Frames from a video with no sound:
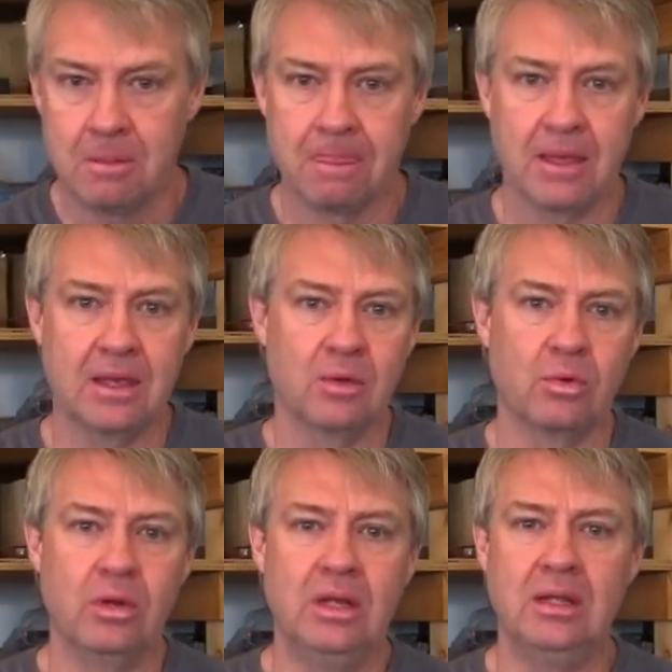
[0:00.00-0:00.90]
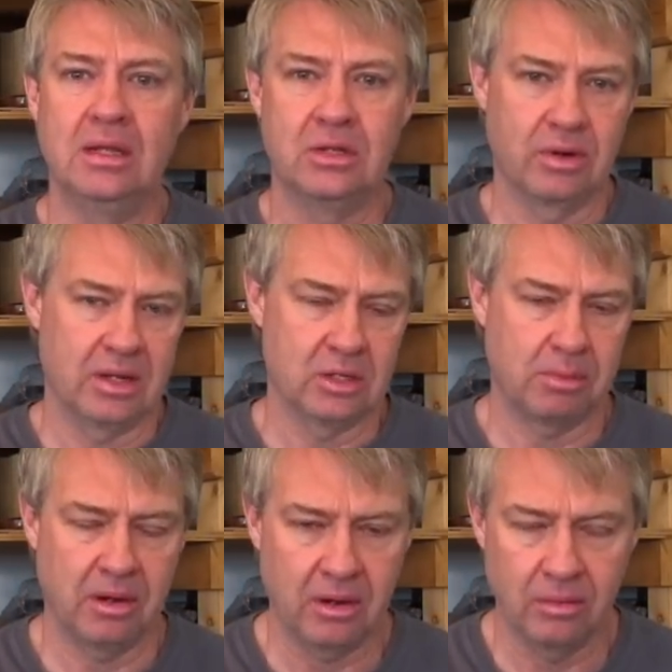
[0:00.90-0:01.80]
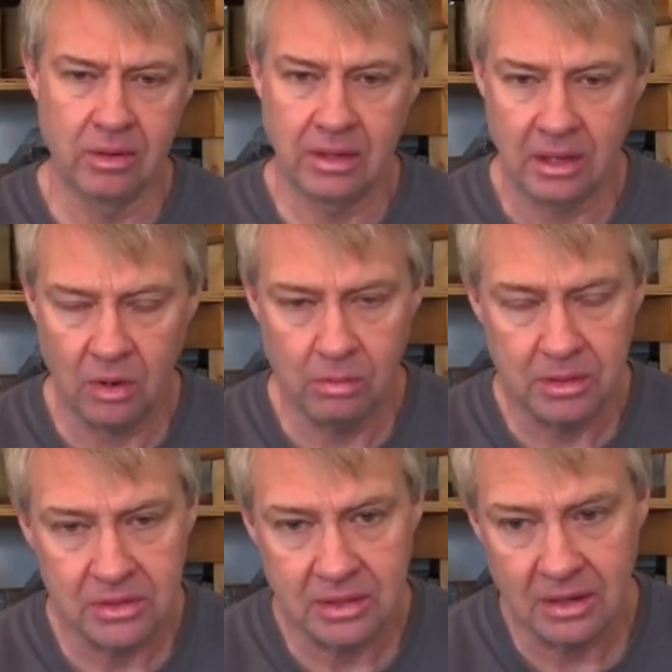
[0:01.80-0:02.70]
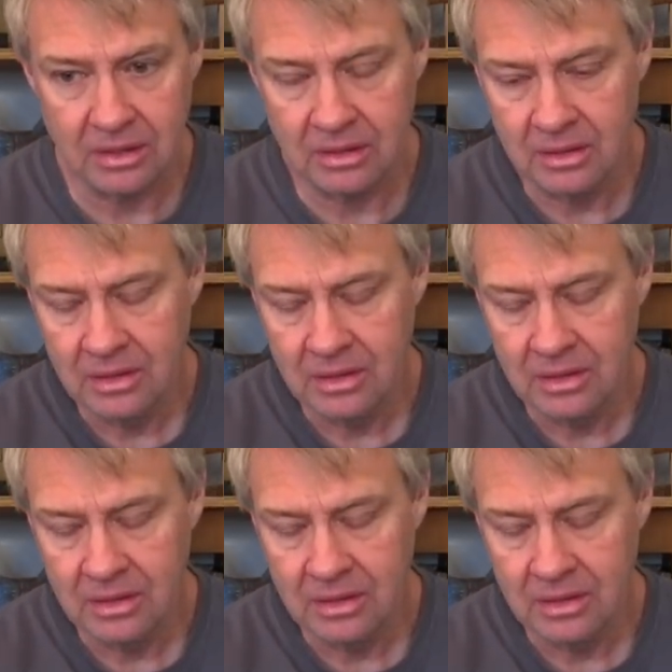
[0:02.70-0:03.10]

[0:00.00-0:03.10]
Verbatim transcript: they get really transparent, really open sounding.